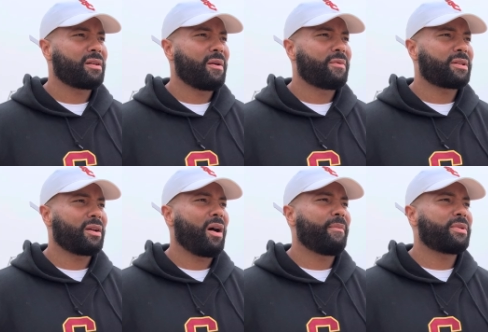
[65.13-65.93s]
I would say
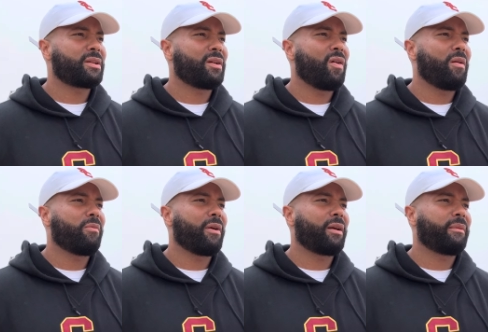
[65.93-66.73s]
I'm saying
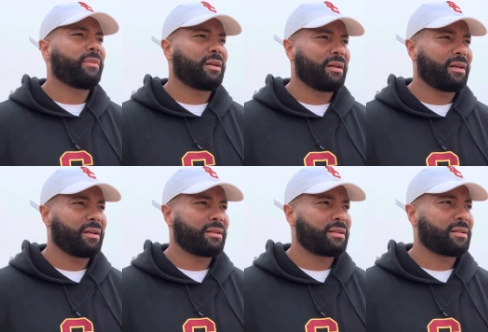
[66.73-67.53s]
heartbreaking
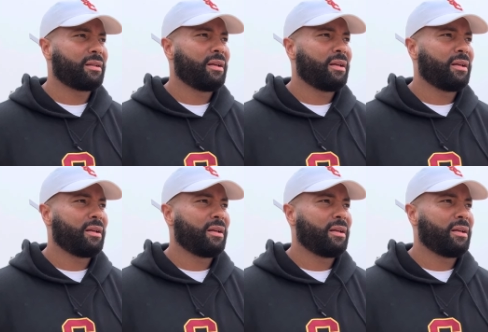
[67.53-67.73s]
because